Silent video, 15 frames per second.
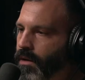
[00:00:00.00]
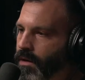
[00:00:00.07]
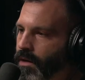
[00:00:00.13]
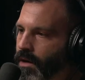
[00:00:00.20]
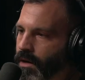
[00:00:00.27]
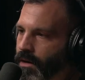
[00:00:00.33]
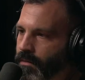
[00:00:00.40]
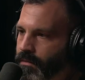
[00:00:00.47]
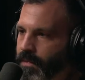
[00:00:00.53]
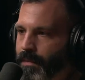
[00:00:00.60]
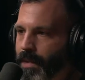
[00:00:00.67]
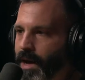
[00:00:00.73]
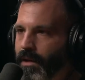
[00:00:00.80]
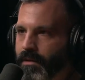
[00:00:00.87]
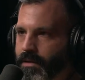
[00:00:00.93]
um, the
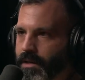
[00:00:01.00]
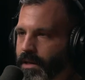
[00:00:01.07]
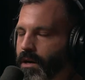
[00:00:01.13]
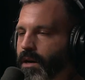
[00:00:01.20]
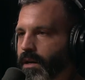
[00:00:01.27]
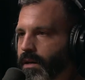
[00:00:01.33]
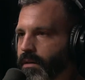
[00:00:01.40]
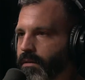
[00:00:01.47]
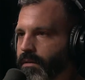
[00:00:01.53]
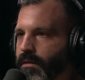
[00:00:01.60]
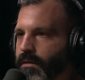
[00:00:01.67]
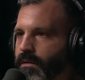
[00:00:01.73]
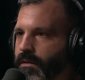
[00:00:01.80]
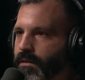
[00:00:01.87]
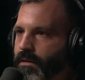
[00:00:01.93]
balancing on it.
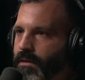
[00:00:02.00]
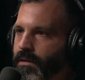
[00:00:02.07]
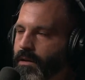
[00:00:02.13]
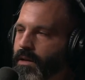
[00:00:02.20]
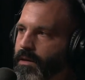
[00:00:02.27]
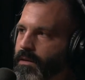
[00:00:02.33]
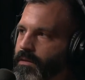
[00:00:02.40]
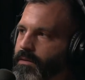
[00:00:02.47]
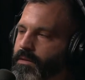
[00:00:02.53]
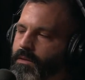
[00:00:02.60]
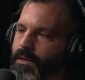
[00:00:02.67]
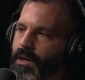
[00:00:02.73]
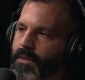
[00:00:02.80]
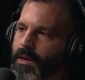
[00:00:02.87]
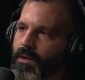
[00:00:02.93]
Yeah. And so,
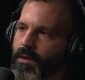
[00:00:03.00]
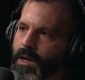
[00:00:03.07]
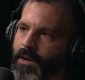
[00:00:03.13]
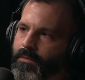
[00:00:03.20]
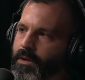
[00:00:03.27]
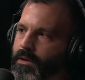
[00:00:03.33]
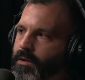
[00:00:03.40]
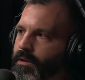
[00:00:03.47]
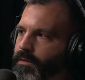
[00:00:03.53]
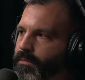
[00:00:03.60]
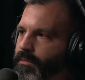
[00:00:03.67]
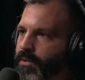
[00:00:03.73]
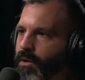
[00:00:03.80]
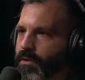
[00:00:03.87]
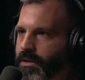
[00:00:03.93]
yeah, they all have their
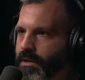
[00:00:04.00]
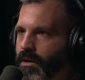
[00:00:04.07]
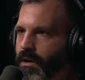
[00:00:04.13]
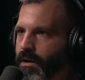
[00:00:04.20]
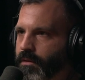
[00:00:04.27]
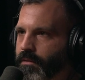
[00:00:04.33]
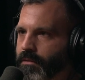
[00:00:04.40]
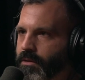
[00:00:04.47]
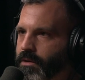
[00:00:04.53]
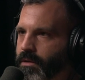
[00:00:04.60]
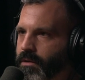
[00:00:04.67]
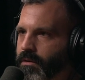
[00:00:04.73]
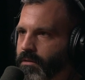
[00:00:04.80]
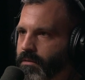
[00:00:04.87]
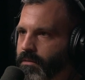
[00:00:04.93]
pros and cons for sure.